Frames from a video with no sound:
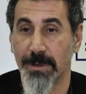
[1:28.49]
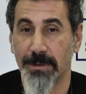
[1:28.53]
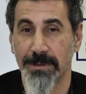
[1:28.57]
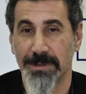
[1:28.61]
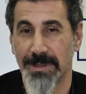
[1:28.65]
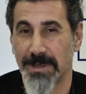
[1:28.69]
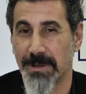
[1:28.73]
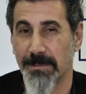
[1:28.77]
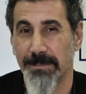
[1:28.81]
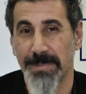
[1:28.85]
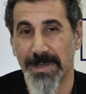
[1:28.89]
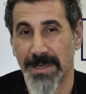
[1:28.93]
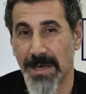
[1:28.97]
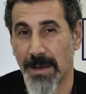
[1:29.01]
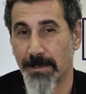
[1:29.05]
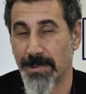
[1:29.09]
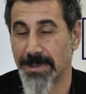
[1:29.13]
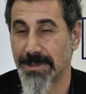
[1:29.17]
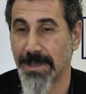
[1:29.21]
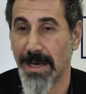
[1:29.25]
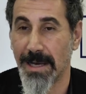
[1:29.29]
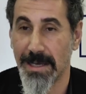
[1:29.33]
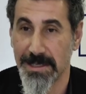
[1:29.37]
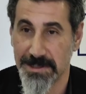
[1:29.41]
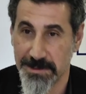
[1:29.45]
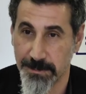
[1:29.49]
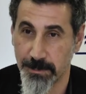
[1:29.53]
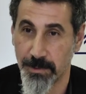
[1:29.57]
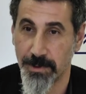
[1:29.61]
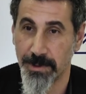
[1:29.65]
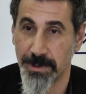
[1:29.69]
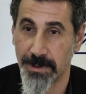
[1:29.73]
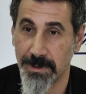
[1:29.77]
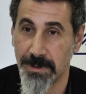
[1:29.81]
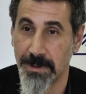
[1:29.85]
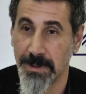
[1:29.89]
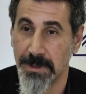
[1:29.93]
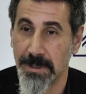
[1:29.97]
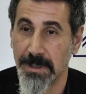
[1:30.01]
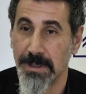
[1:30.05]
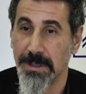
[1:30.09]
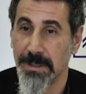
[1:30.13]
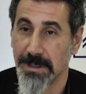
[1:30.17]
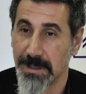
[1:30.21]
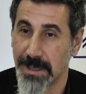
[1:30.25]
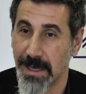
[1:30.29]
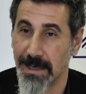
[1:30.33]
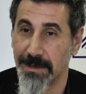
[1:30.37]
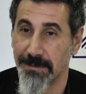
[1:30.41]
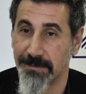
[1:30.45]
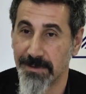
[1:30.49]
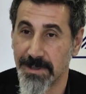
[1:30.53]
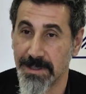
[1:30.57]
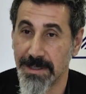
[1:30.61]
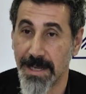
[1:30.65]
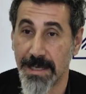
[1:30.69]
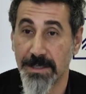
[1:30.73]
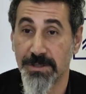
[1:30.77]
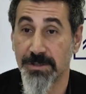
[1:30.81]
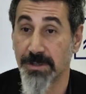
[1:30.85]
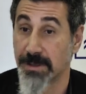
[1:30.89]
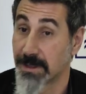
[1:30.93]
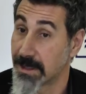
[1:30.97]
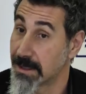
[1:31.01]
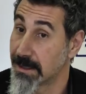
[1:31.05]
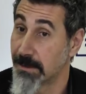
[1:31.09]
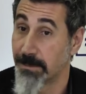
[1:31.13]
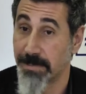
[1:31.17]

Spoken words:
It didn't become a diasporan kind of connection thing.